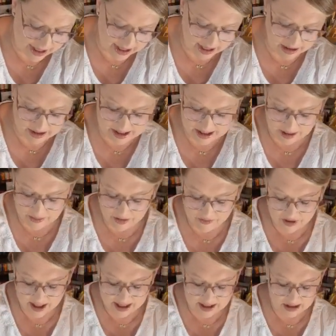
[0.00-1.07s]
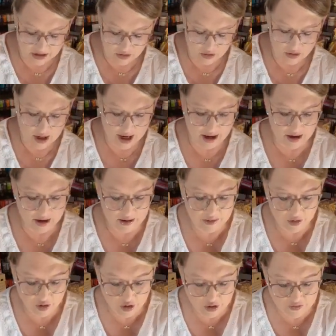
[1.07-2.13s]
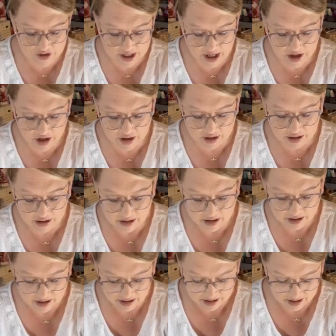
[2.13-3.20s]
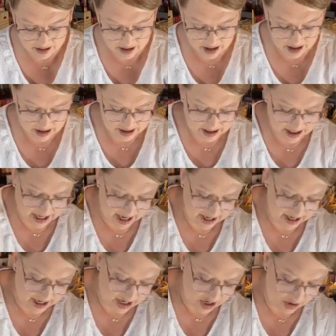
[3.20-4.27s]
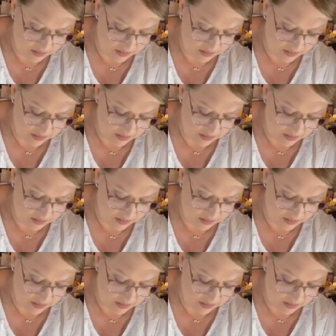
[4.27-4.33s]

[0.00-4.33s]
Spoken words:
back in some of these little grooves here to kind of